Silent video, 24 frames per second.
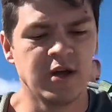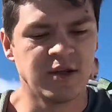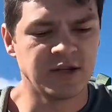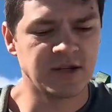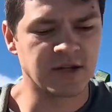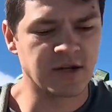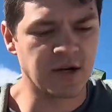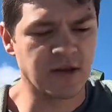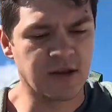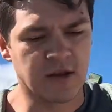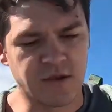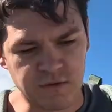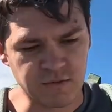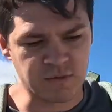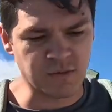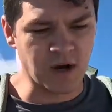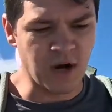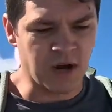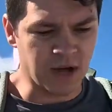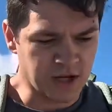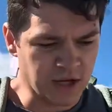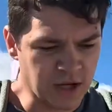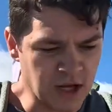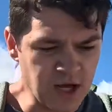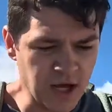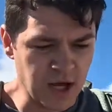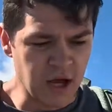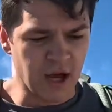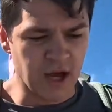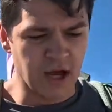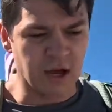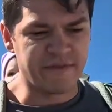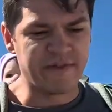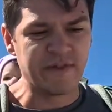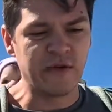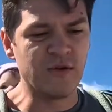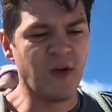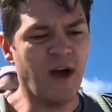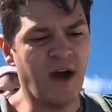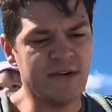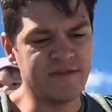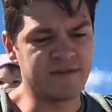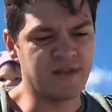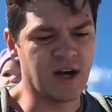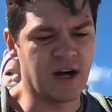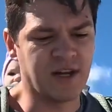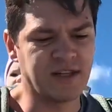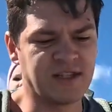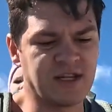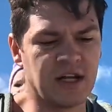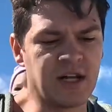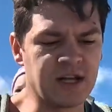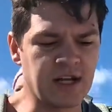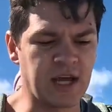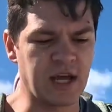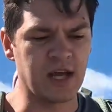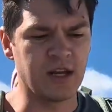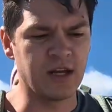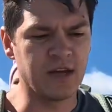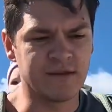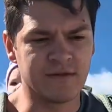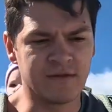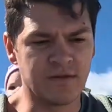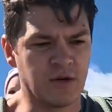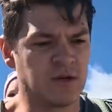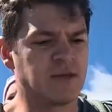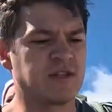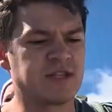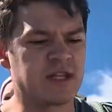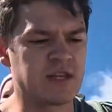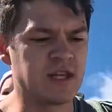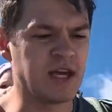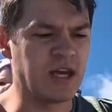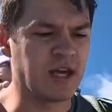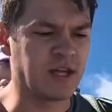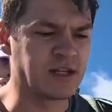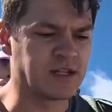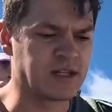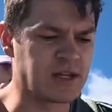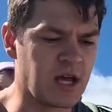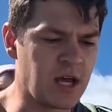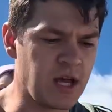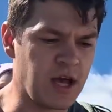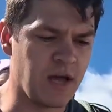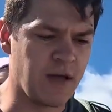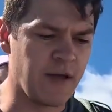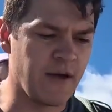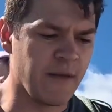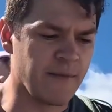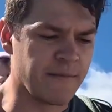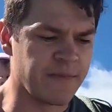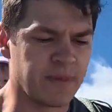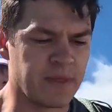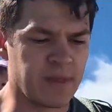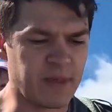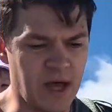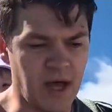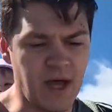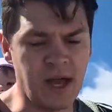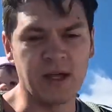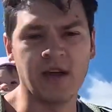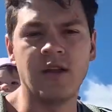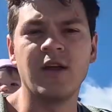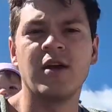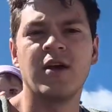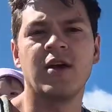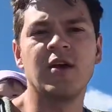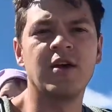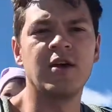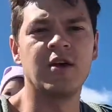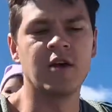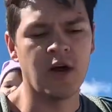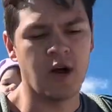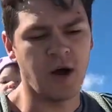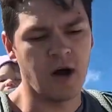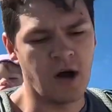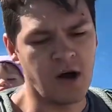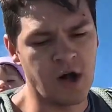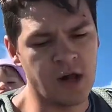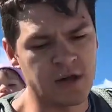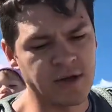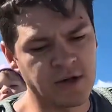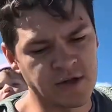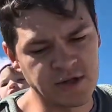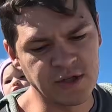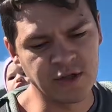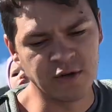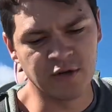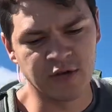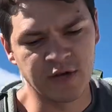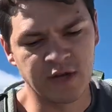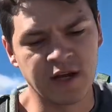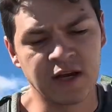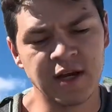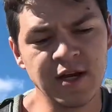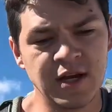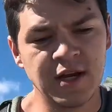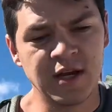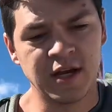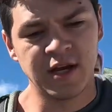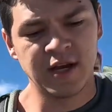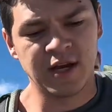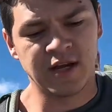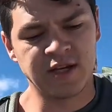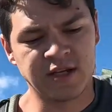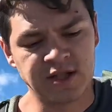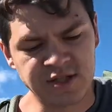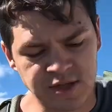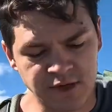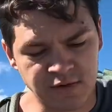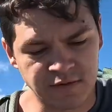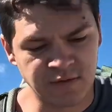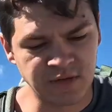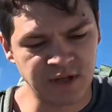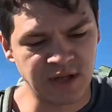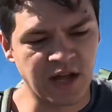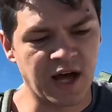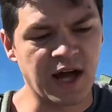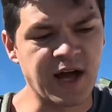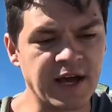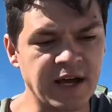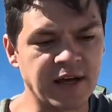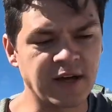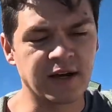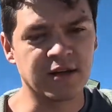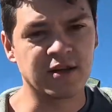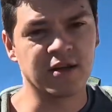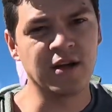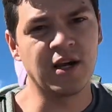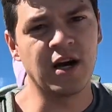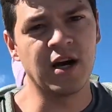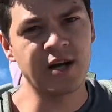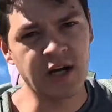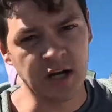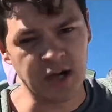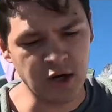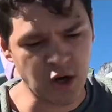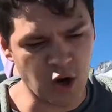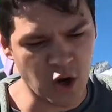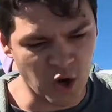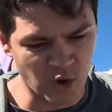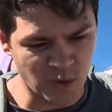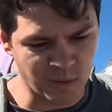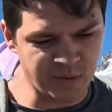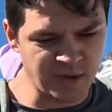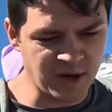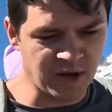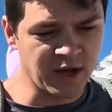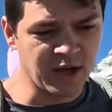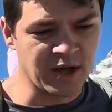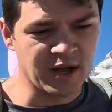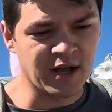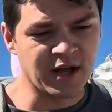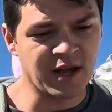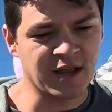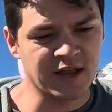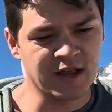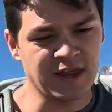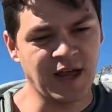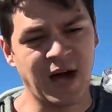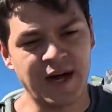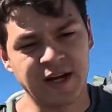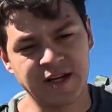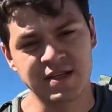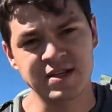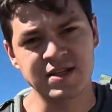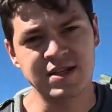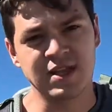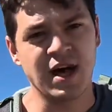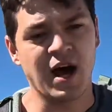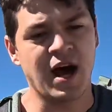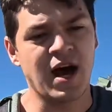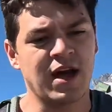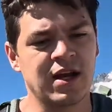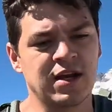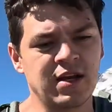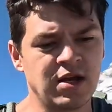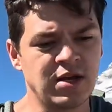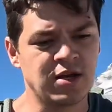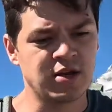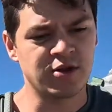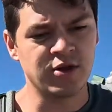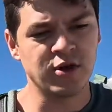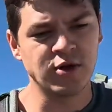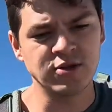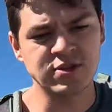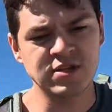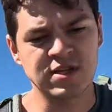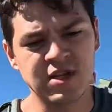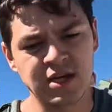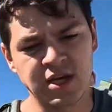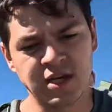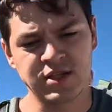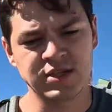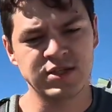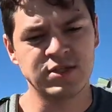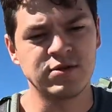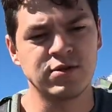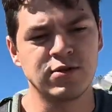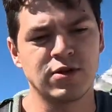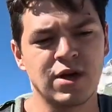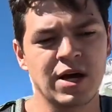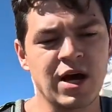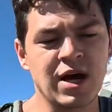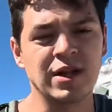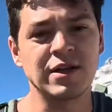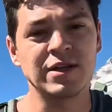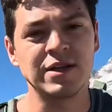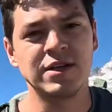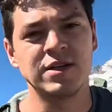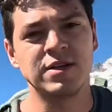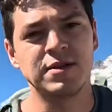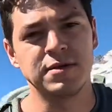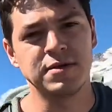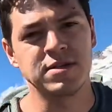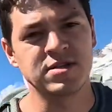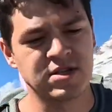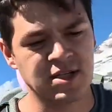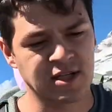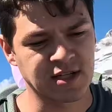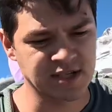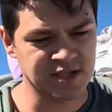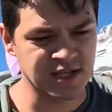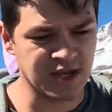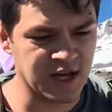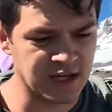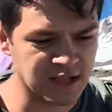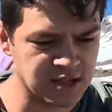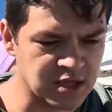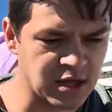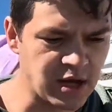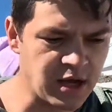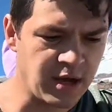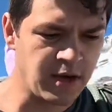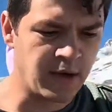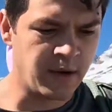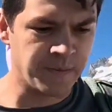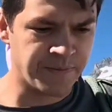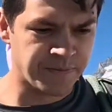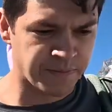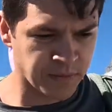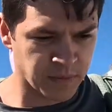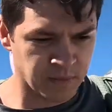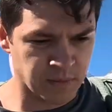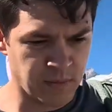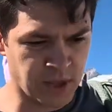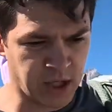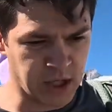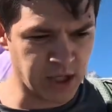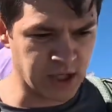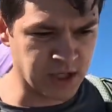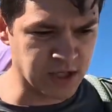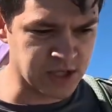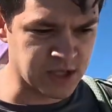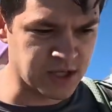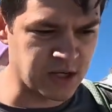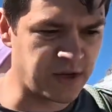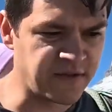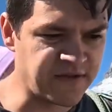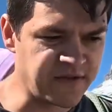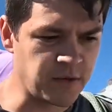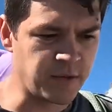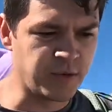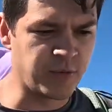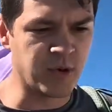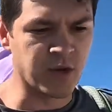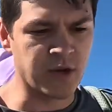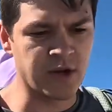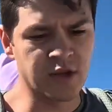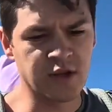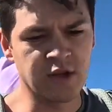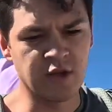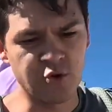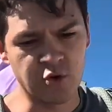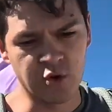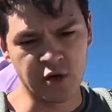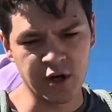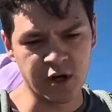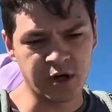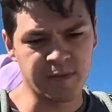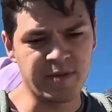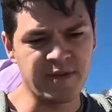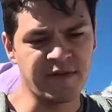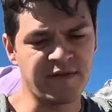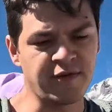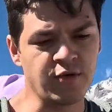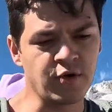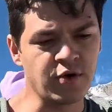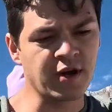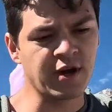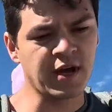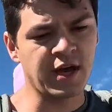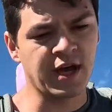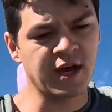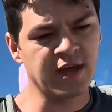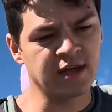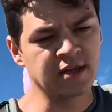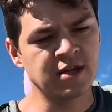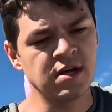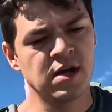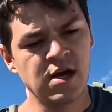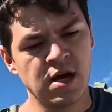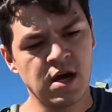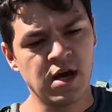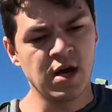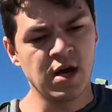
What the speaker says: during the rut? If you have not done any of those things, then all you're doing is you're relying on luck and hope, and those things do not lead to success. Because if you put in the work beforehand,